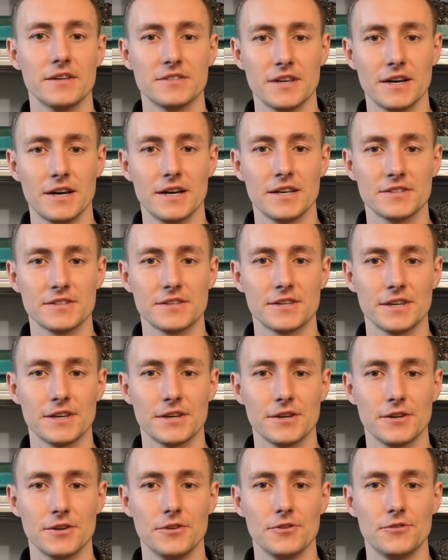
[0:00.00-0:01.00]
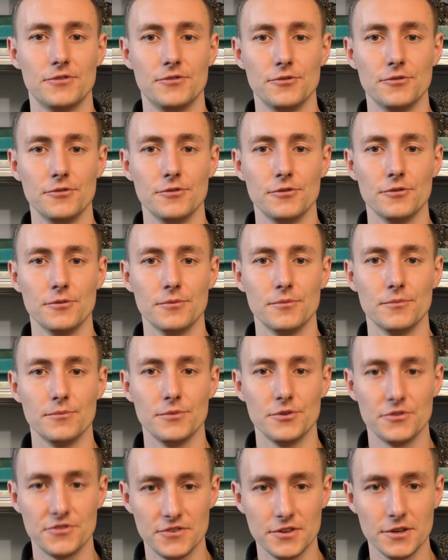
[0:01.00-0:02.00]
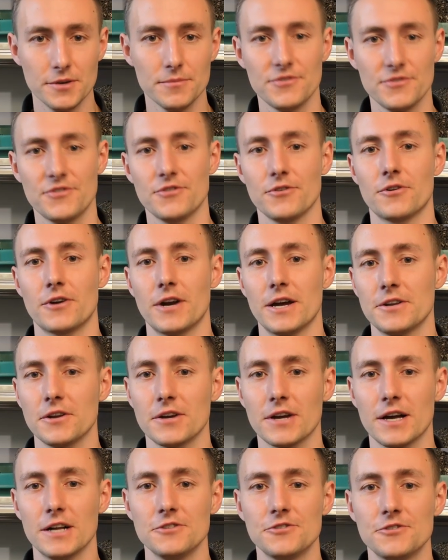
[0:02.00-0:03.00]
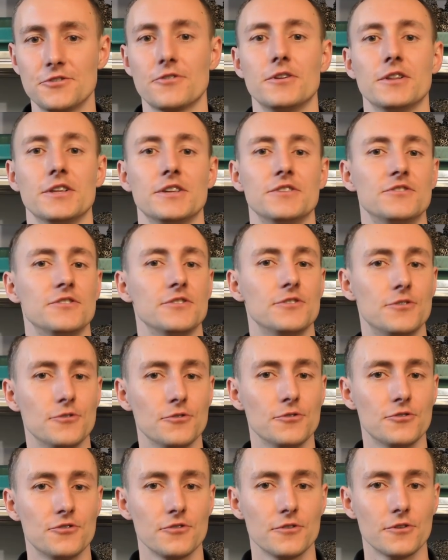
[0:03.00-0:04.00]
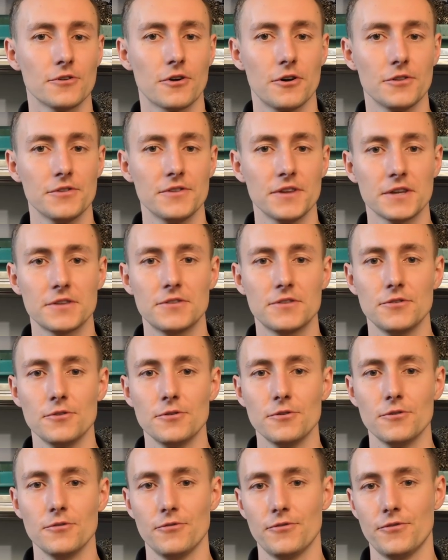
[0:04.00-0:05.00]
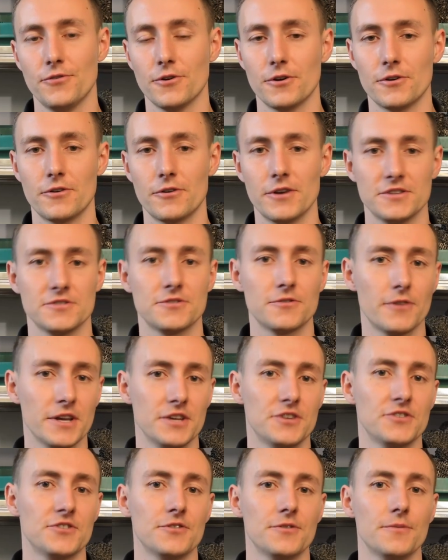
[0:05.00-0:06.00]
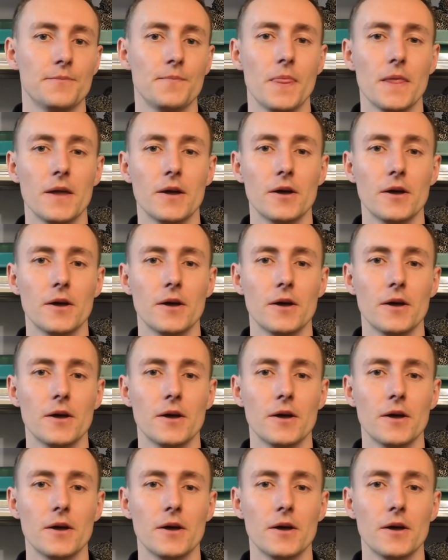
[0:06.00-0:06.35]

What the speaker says: is asking, do museums or other cultural institutions contact you for restoration